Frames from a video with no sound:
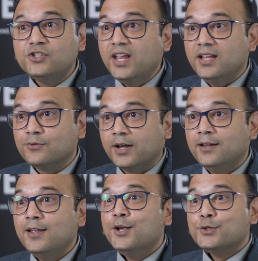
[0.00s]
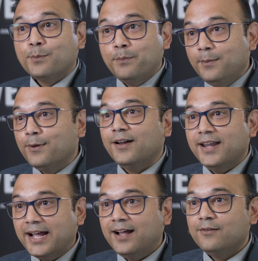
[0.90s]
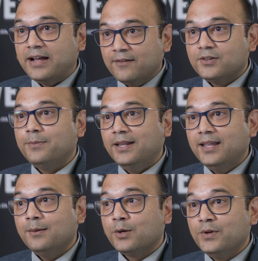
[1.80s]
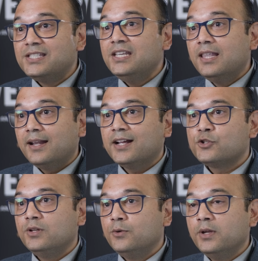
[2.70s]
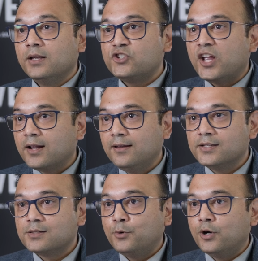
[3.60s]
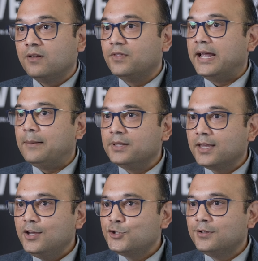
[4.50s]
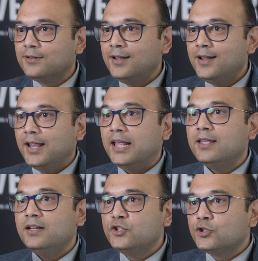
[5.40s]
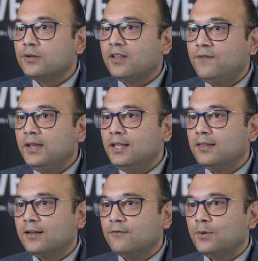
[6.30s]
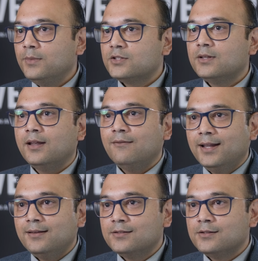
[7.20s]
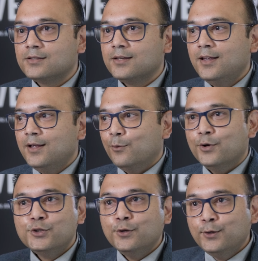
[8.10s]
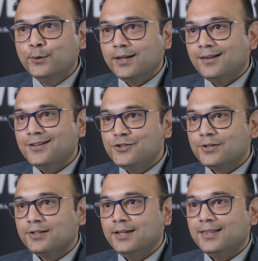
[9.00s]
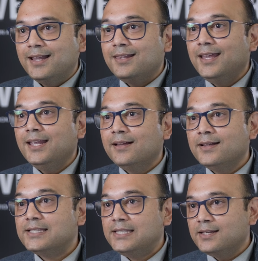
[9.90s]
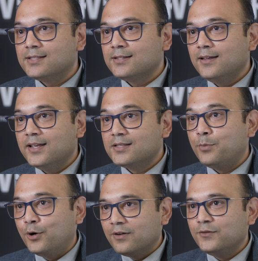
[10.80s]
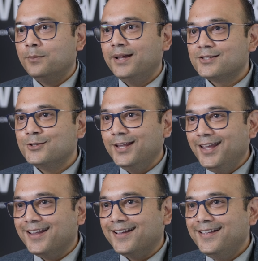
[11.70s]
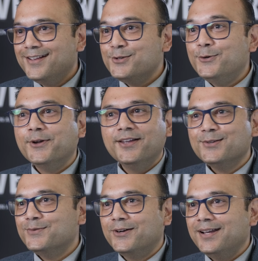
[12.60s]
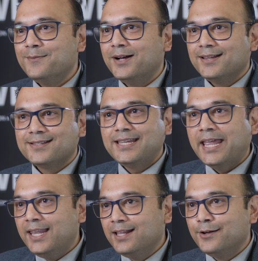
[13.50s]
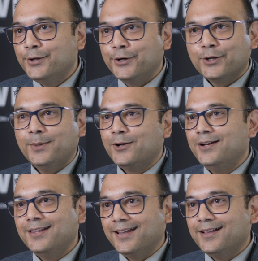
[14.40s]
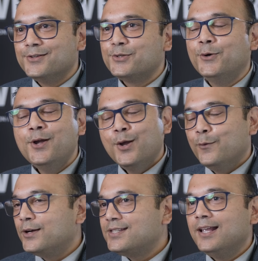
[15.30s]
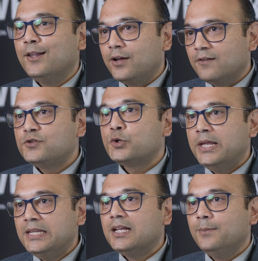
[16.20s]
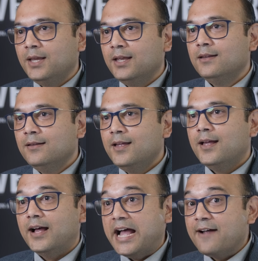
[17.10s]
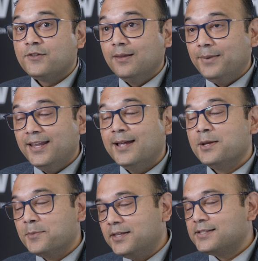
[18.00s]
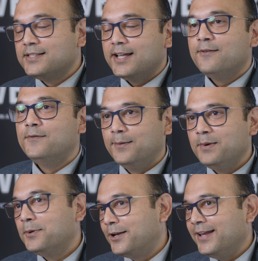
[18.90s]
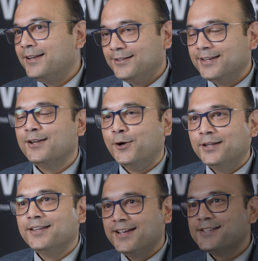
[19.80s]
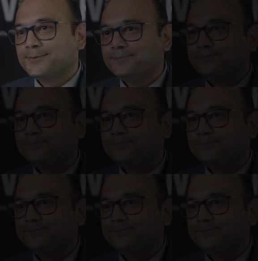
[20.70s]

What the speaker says: changed, right? So people are now, after pandemic, we see that actually doing checklists part of the application, and they're digitally feeding that information. The advantage is, once you do it in digitally, then data exists as a part of your master data. So you don't have to worry about it scanning the document or anything else. So we're seeing a lot of trend coming in after the pandemic, but this is how people are handling in oil and gas.